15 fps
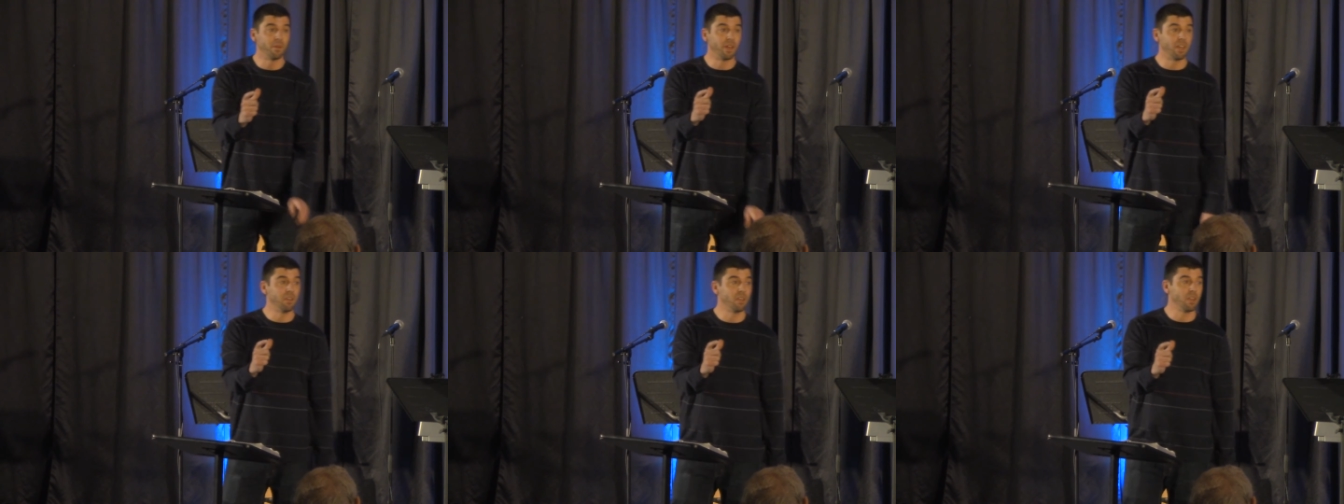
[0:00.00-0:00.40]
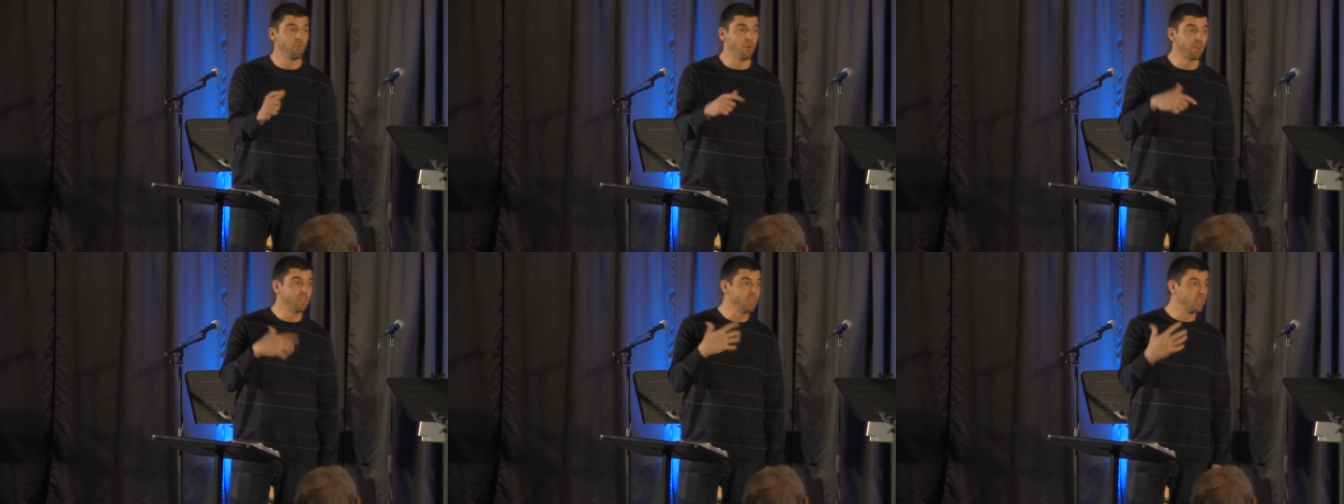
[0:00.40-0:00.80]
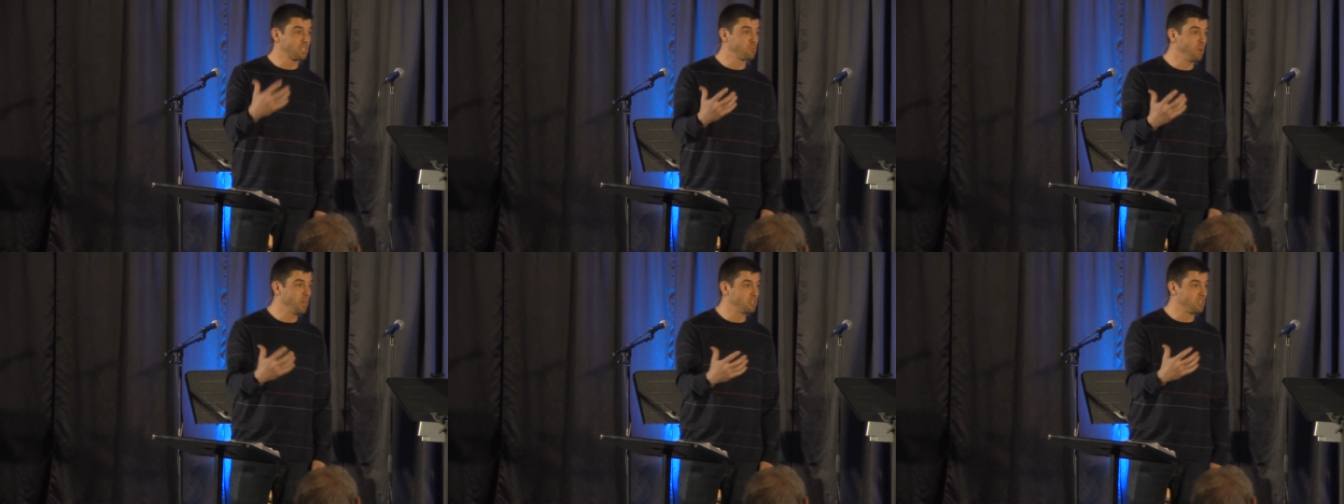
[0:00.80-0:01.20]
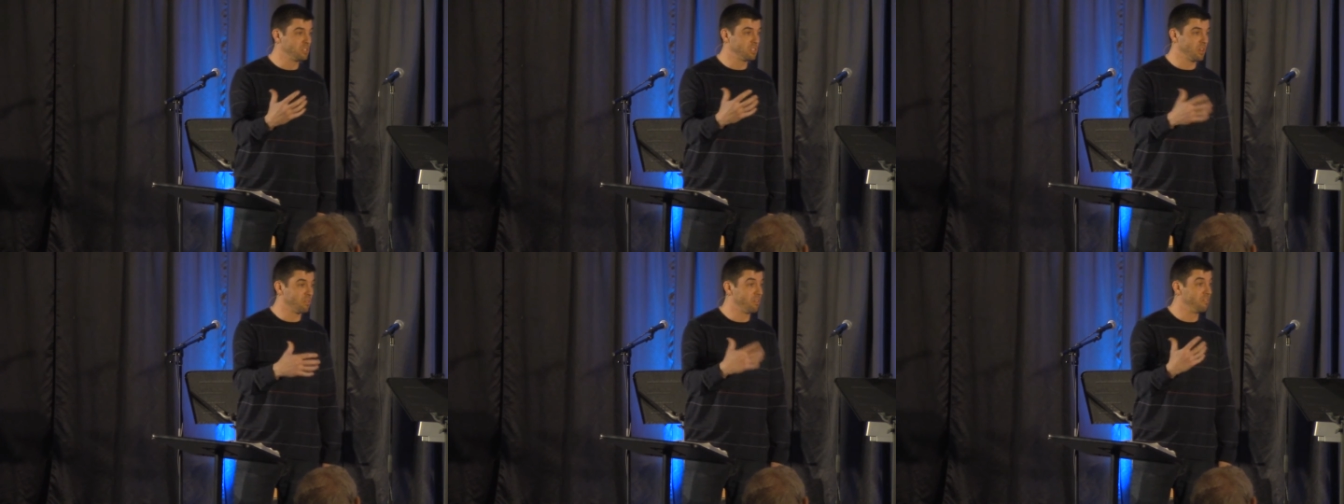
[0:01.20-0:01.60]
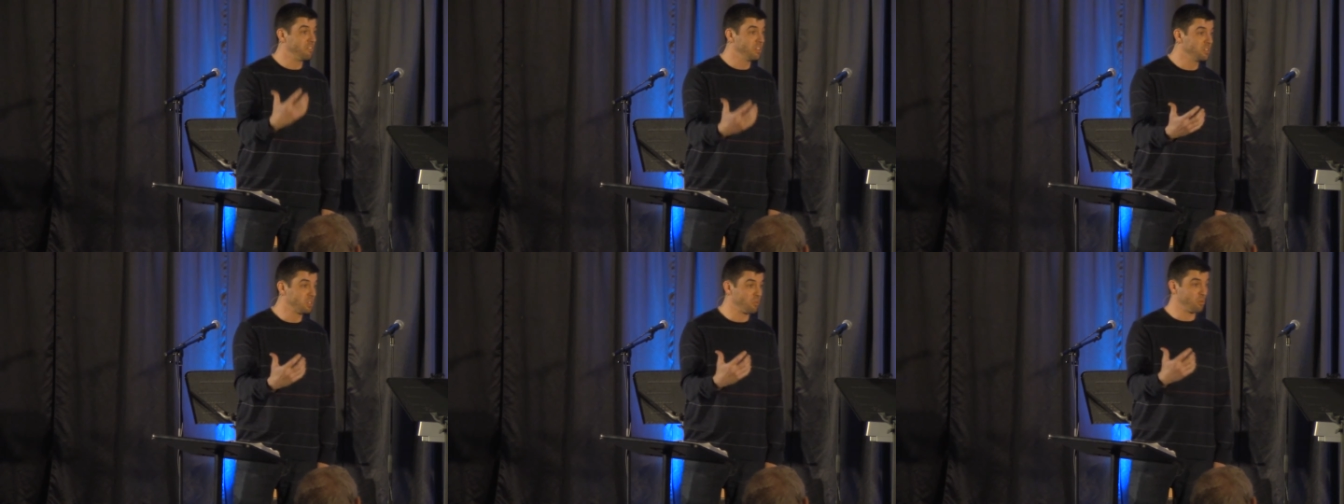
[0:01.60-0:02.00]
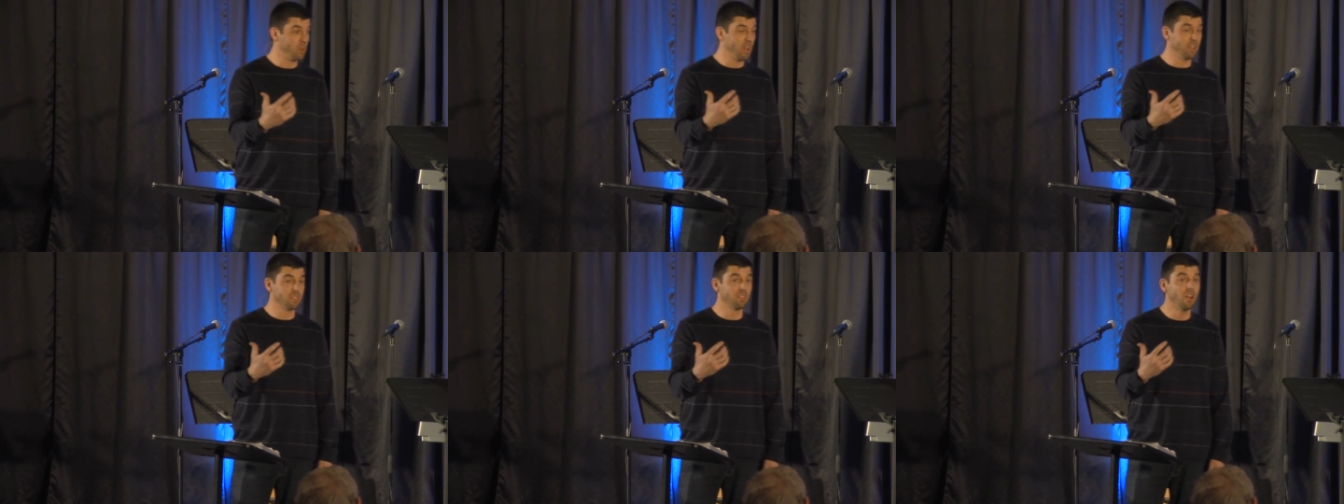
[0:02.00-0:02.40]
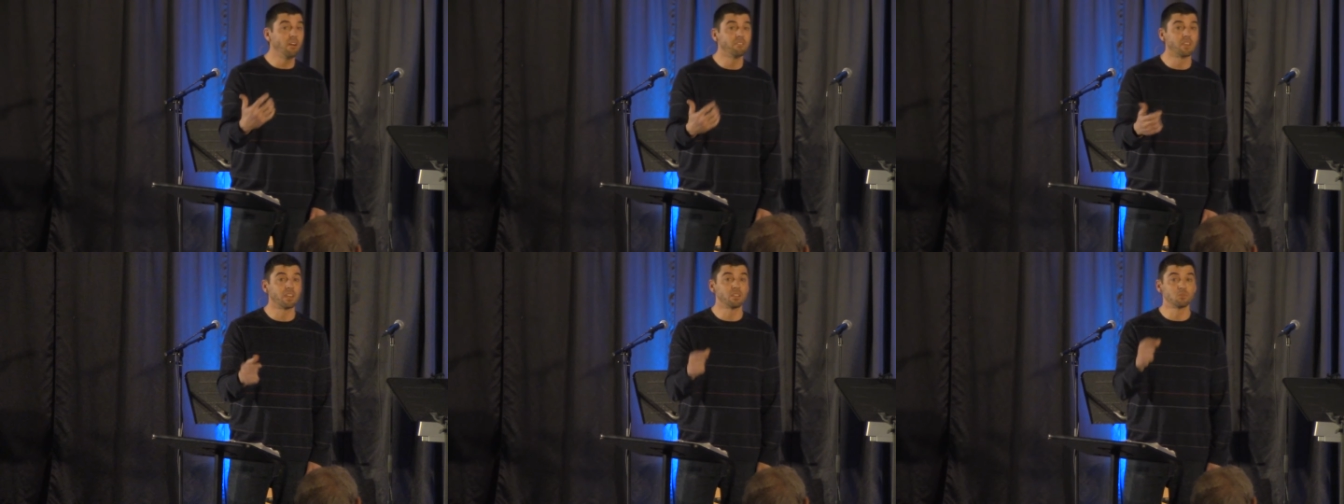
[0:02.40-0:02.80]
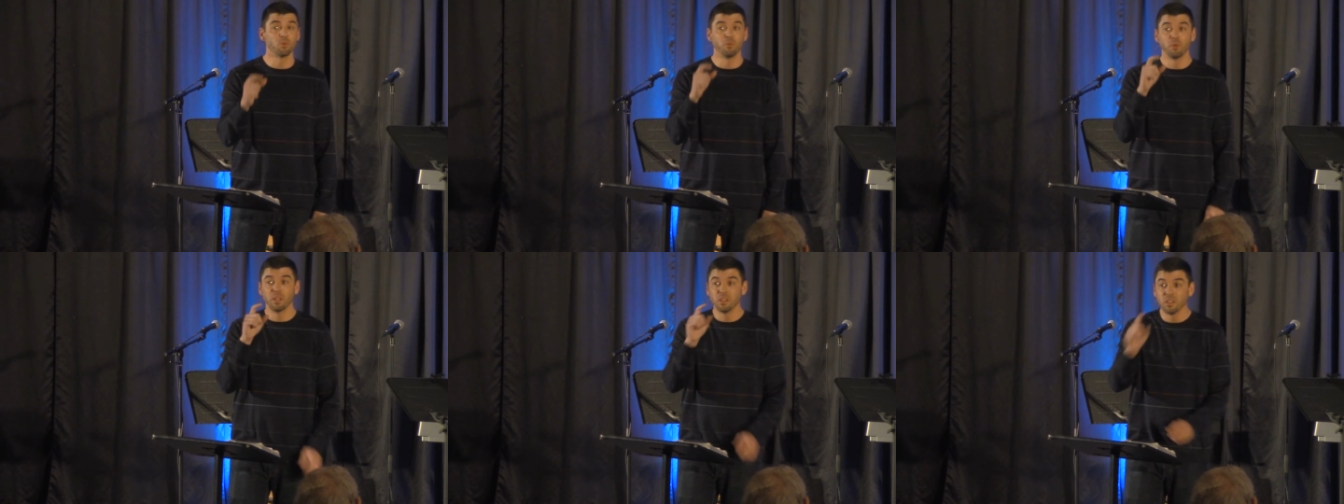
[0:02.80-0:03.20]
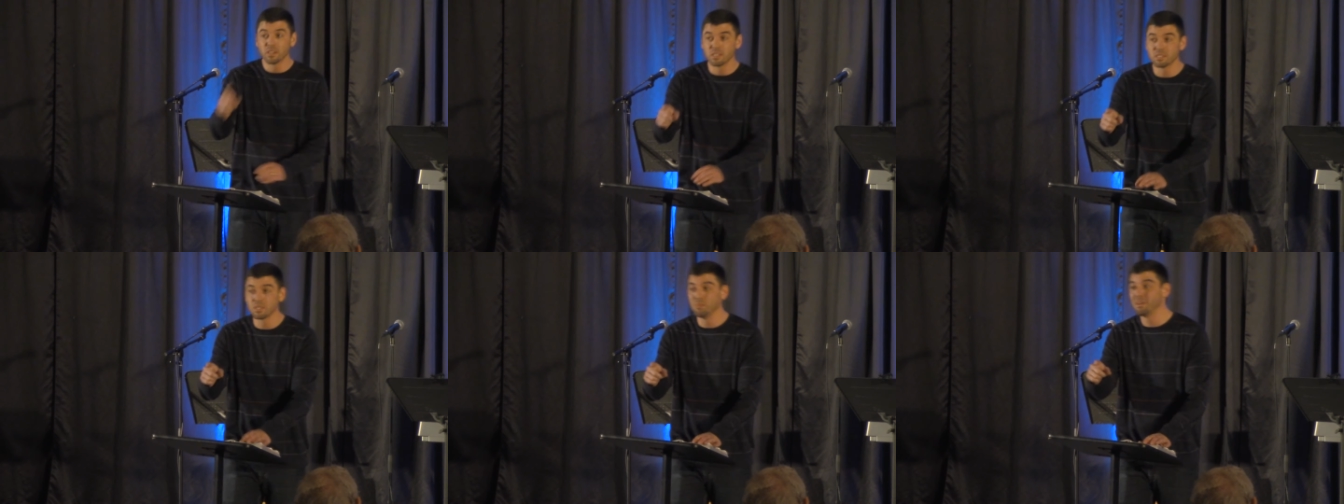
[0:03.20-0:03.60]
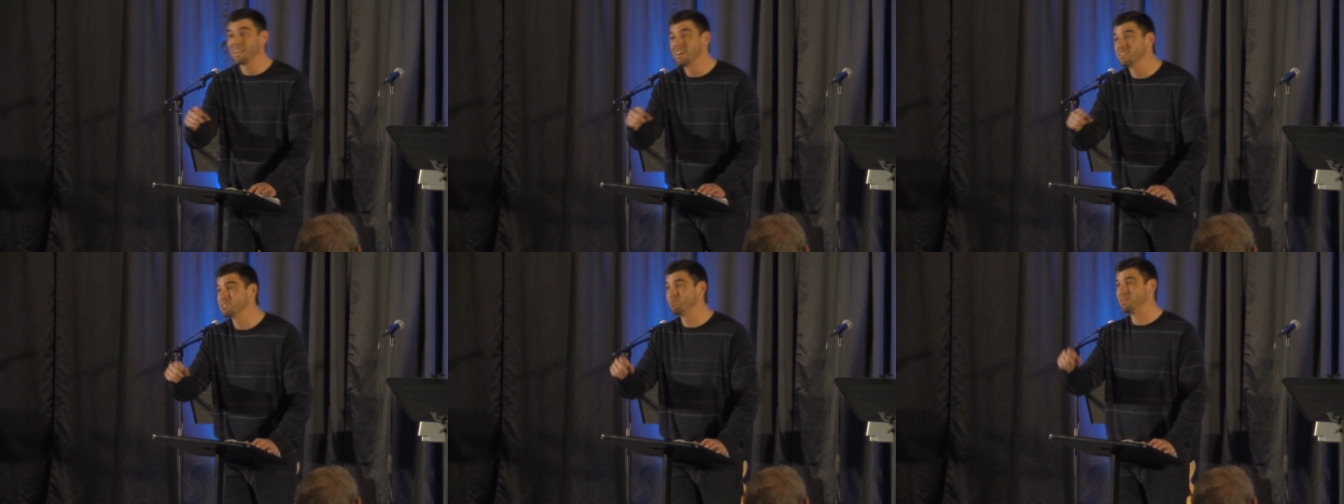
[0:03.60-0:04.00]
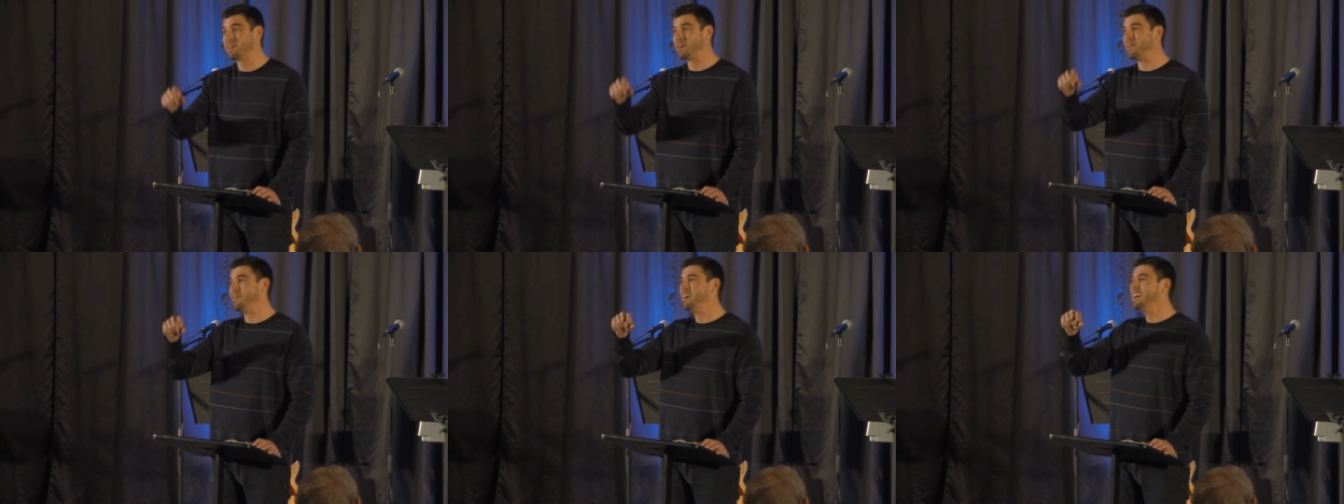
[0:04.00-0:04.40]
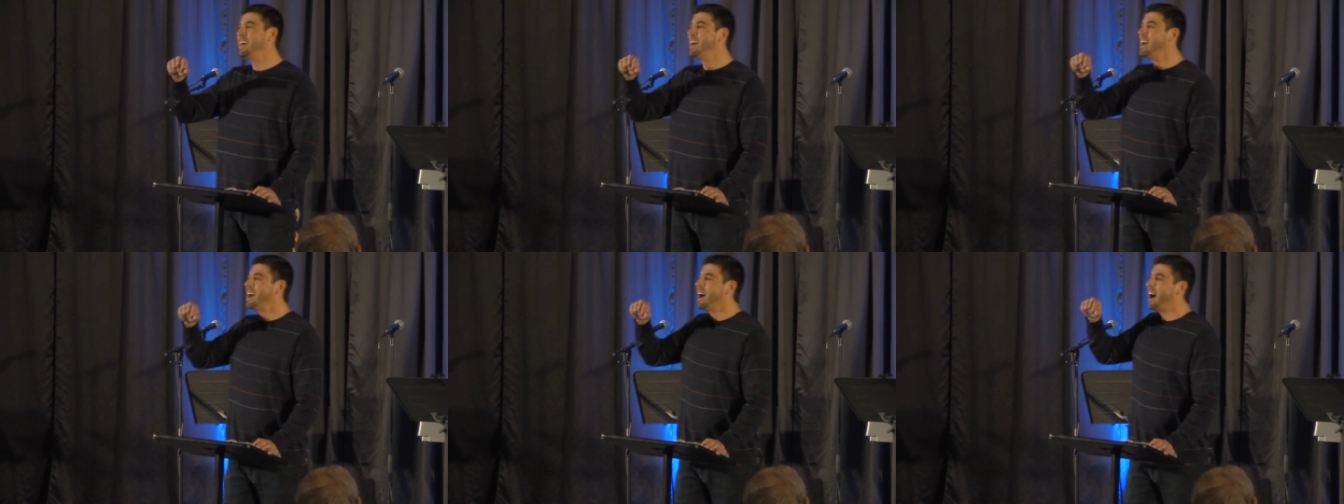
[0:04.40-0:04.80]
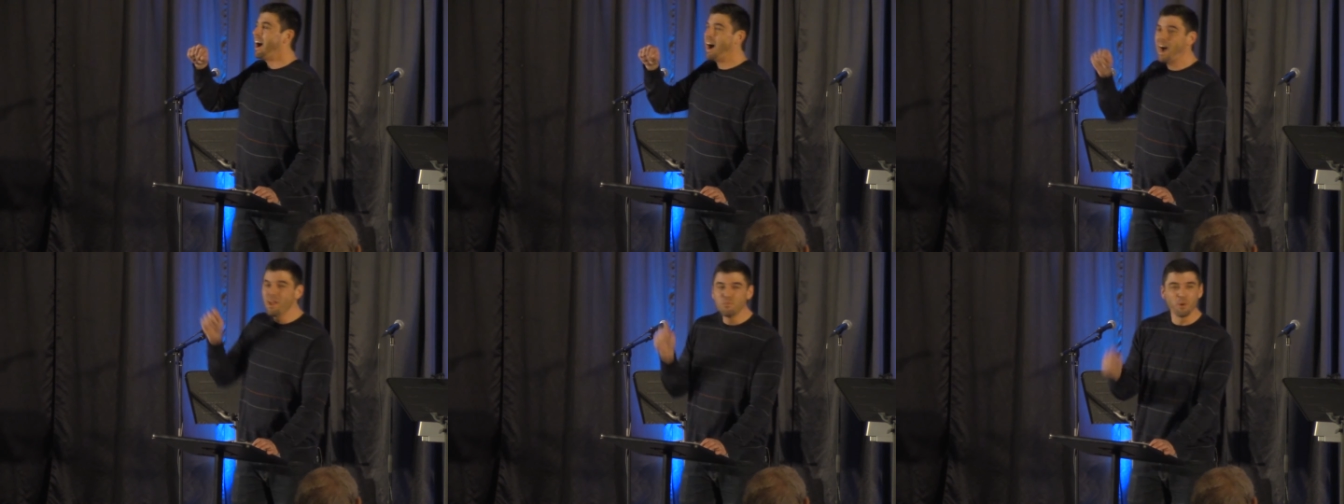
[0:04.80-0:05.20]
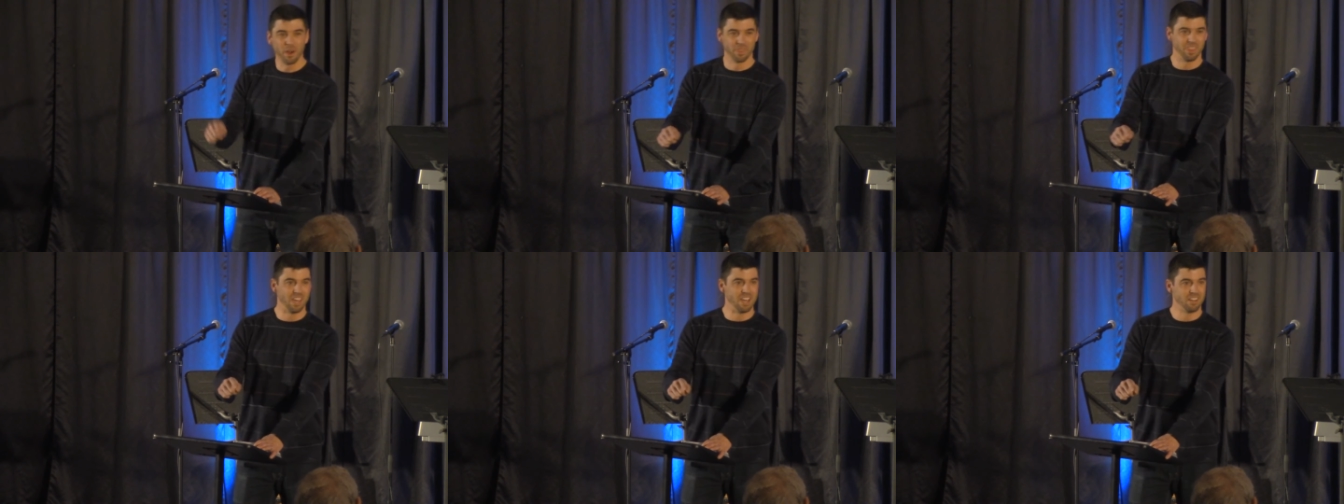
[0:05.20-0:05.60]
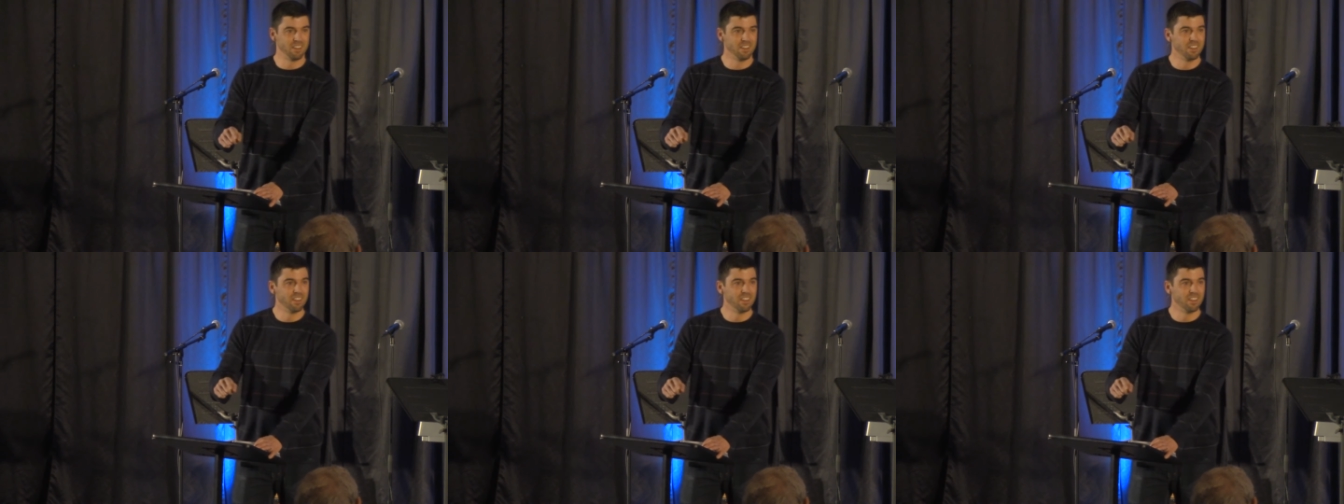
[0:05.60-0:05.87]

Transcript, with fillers: and, and one of the expressions that reveals that we're not loving is when we look at somebody else and we go, I want that.